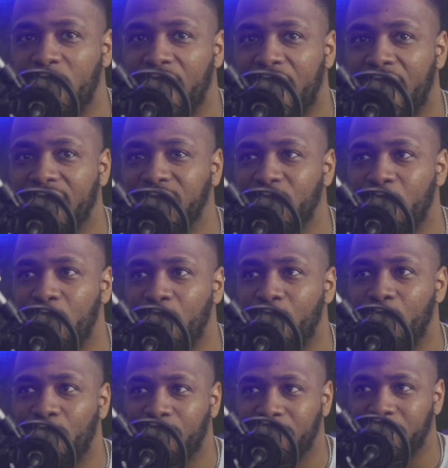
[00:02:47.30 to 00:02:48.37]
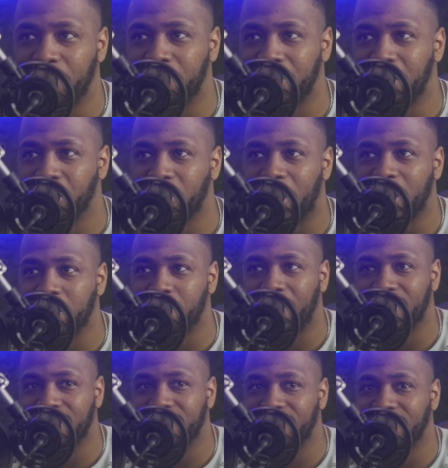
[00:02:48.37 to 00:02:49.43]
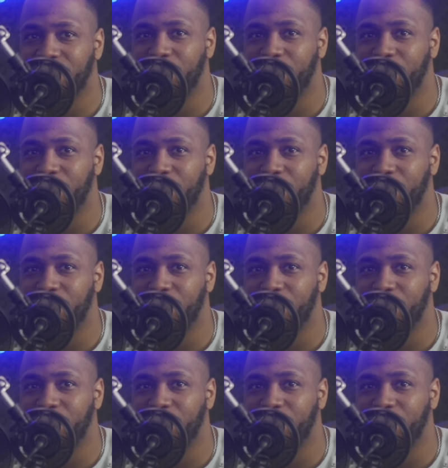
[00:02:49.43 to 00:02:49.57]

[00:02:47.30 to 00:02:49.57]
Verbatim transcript: a lot of y'all are going to be shocked about this,